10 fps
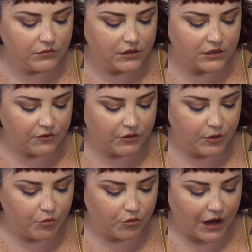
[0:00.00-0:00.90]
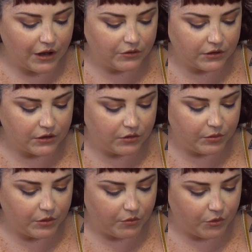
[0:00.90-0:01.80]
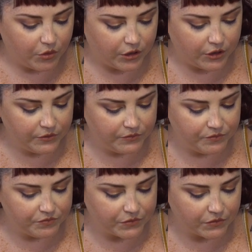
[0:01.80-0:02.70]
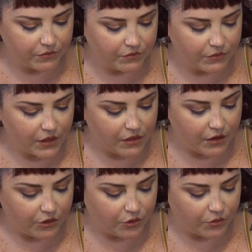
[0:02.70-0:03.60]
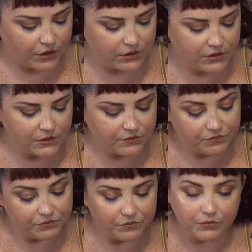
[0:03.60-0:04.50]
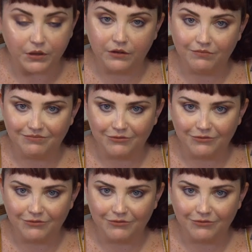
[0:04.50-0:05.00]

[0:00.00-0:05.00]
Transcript: Definitely browned a little bit more than the other ones, but